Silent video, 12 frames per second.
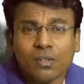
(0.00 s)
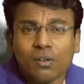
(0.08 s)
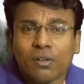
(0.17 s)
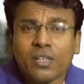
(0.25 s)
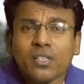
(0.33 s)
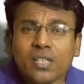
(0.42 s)

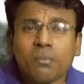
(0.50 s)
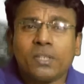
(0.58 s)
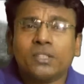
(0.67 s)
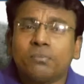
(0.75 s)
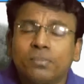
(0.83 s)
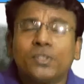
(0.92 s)
or in some
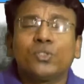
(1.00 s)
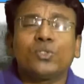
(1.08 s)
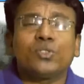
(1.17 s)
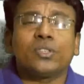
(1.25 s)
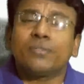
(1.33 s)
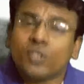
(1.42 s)
other
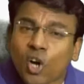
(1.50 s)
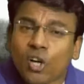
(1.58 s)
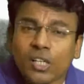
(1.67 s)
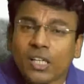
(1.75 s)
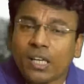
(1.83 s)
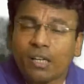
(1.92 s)
pursuit of
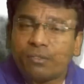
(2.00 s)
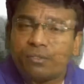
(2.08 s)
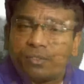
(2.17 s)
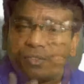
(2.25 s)
courtly love.